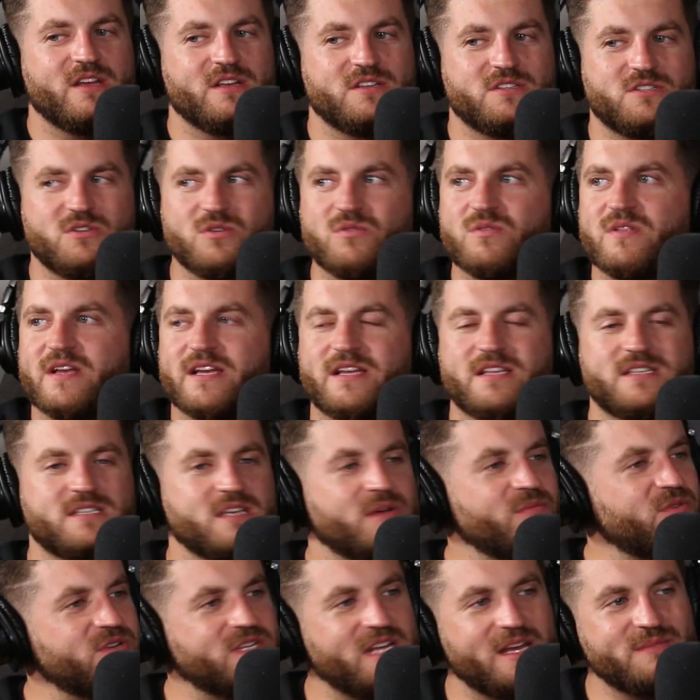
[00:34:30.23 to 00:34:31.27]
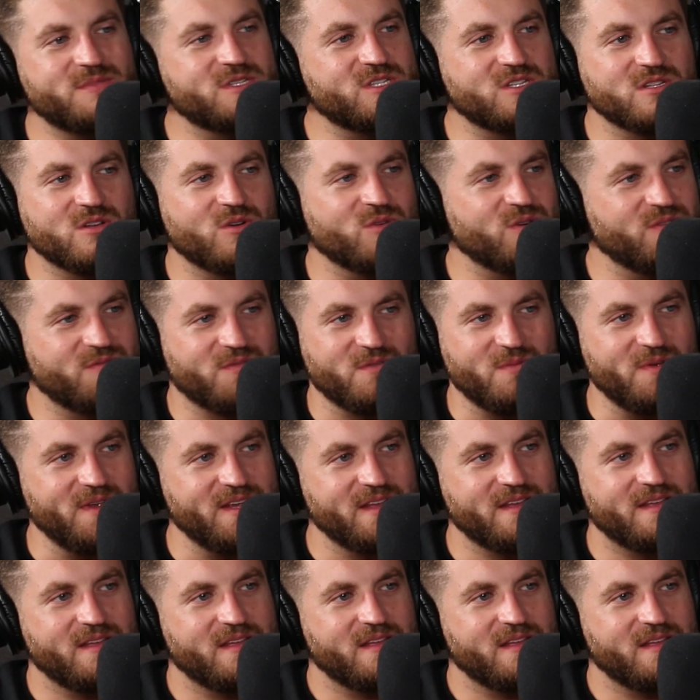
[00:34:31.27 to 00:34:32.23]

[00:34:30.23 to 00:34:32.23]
So like summertime's slower for me.